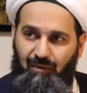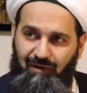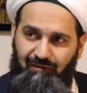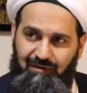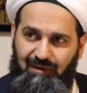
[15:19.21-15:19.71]

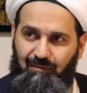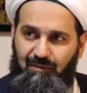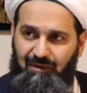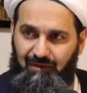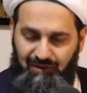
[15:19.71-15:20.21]
every time
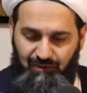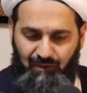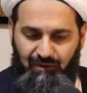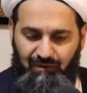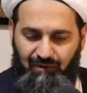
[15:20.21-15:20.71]
he reads
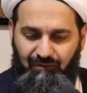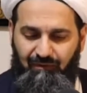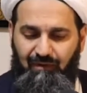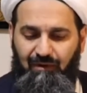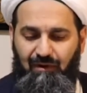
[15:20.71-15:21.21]
one of
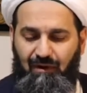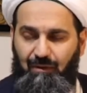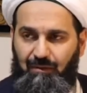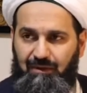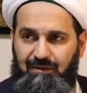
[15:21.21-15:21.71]
the
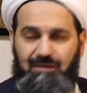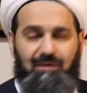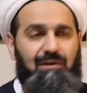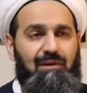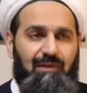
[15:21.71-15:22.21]
couplets,
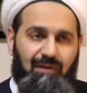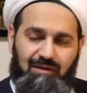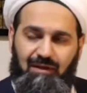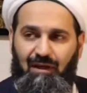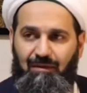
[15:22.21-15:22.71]
they
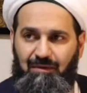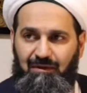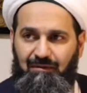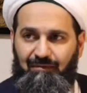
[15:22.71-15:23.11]
say Ameen.